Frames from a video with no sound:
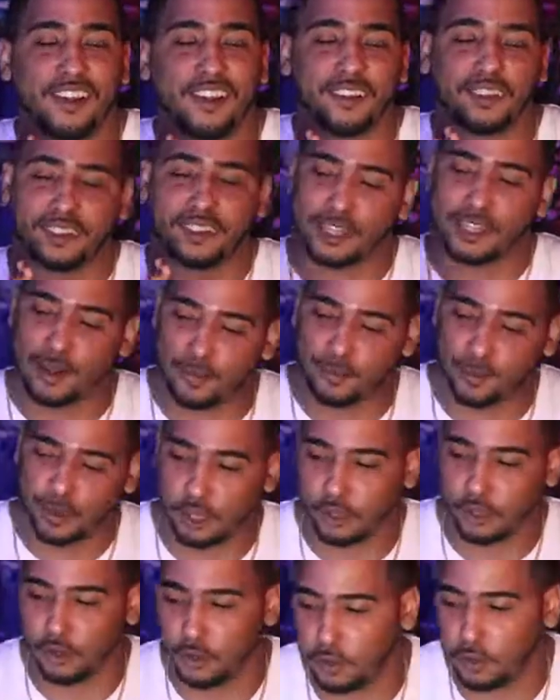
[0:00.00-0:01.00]
Tell me,
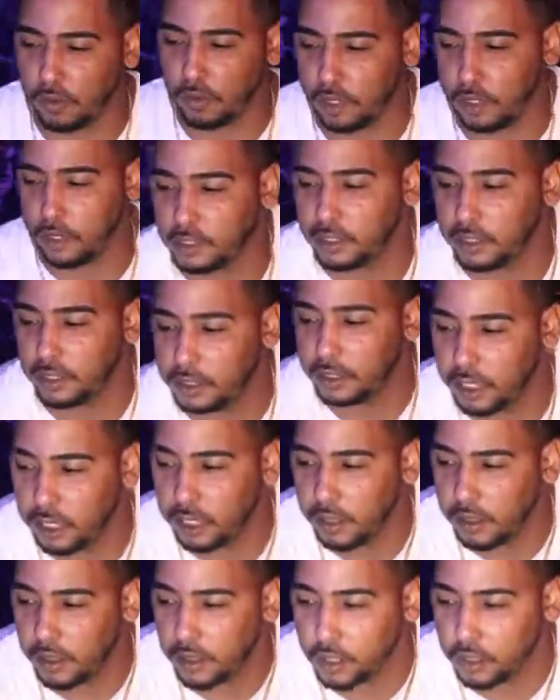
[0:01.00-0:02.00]
you understand?
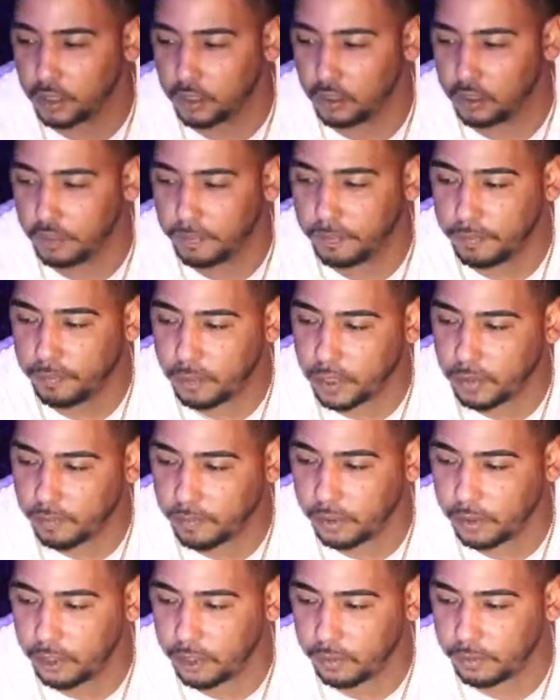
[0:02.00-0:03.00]
So,
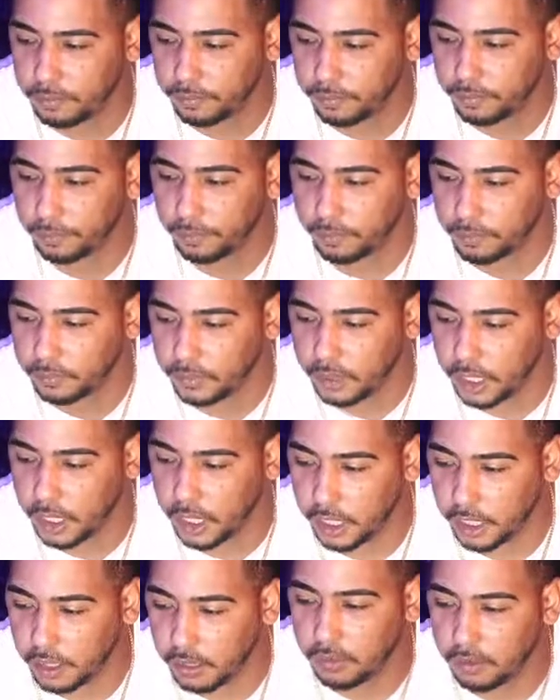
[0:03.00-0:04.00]
people, hey,
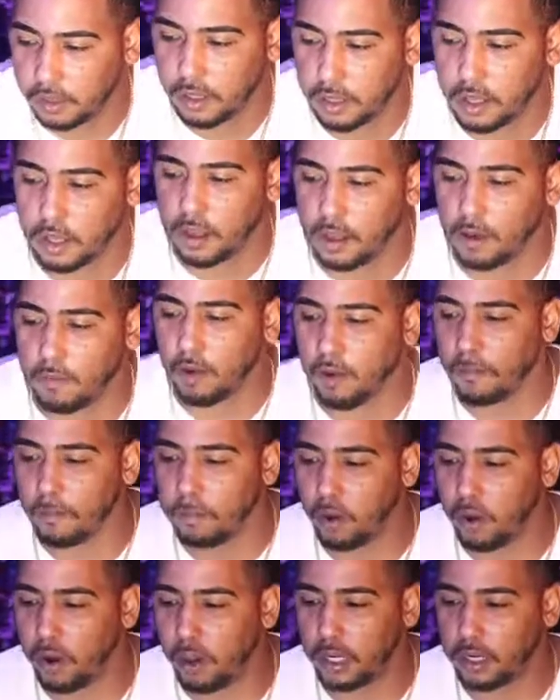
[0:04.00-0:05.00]
my
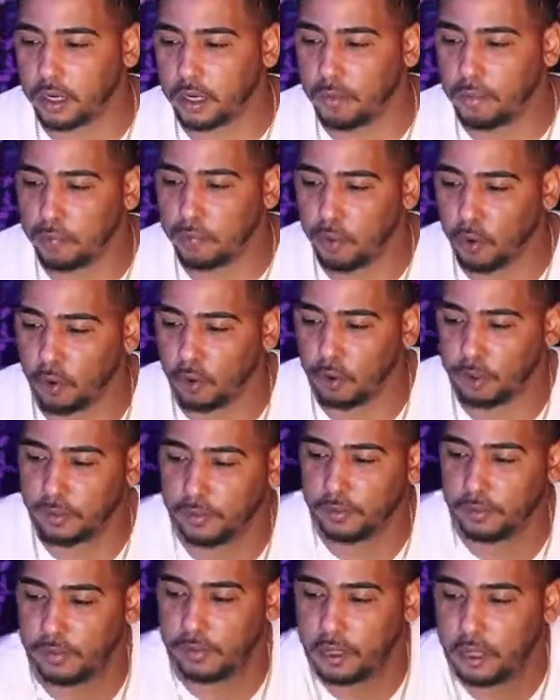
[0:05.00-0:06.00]
boy Capone,
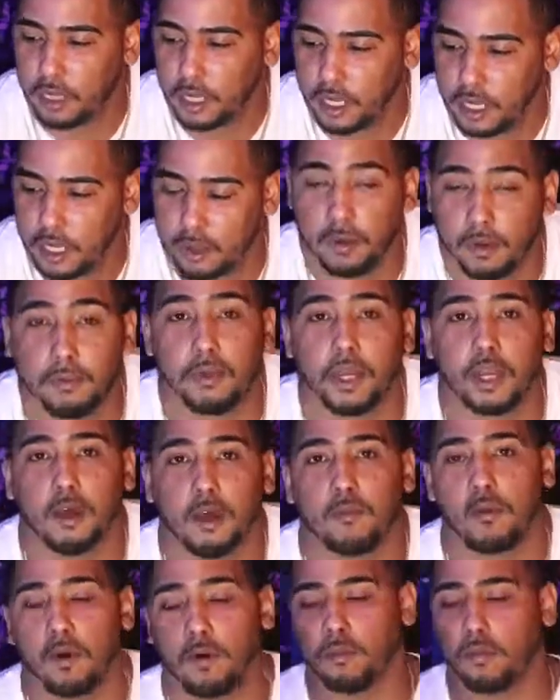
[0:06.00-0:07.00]
let me big up my
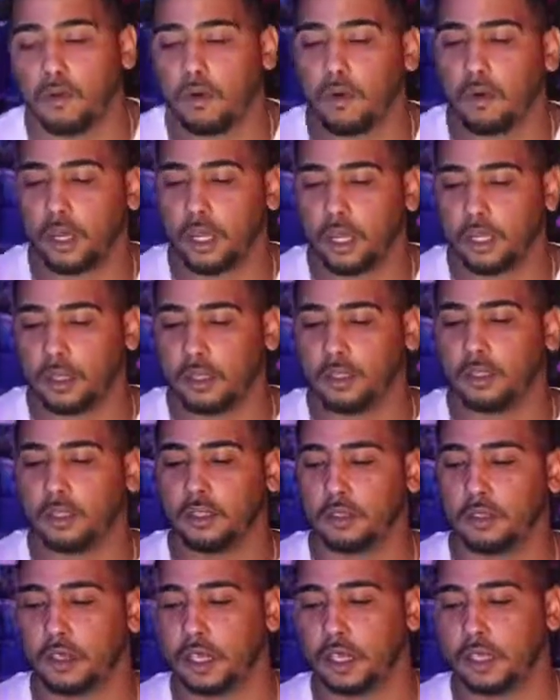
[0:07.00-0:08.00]
boy.
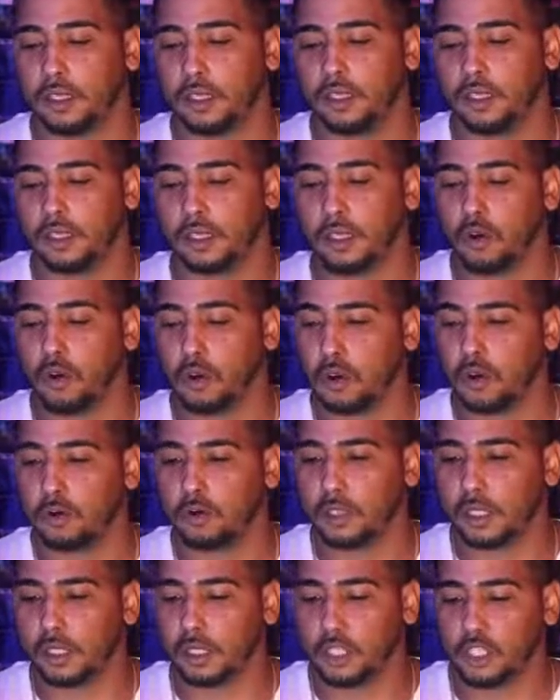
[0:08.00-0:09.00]
Right, let's see all who's in
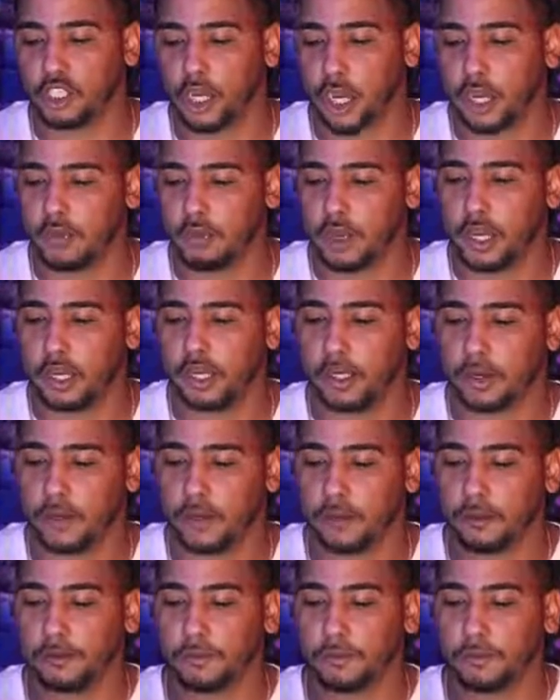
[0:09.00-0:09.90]
the chat right now.